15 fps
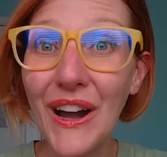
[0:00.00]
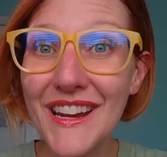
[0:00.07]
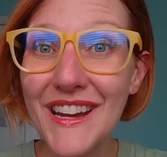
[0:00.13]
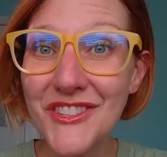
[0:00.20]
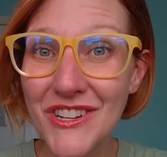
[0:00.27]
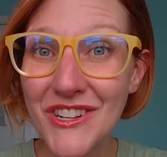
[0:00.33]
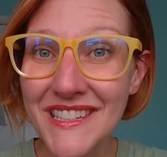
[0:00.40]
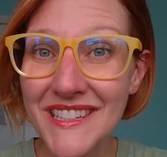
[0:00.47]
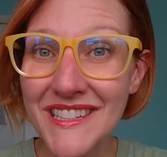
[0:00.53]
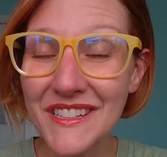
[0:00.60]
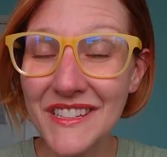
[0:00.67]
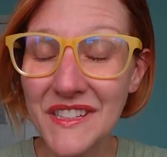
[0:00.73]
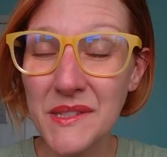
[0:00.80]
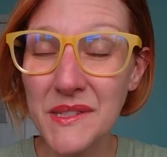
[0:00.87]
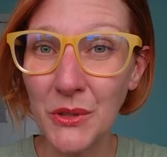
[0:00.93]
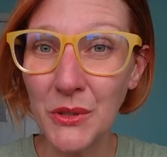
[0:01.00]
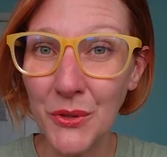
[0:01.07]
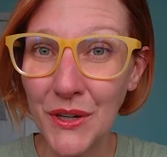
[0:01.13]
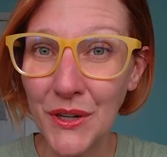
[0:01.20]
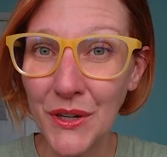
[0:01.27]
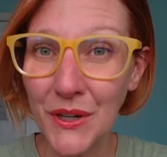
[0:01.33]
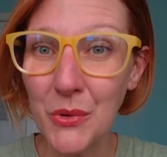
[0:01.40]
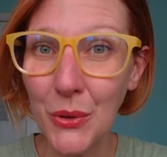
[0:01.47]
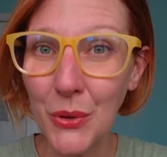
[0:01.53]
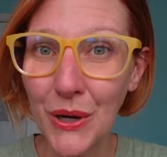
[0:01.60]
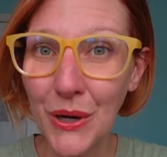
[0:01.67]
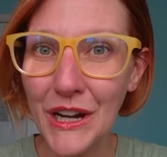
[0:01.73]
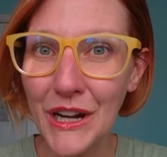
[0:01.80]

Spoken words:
are interested in exploring